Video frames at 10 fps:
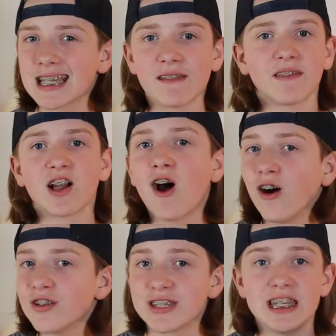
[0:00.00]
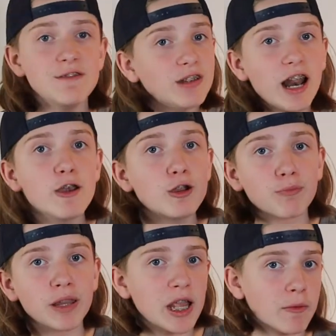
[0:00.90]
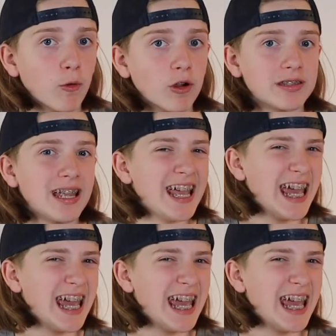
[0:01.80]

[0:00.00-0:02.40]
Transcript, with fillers: on the cards, and even on your player boards,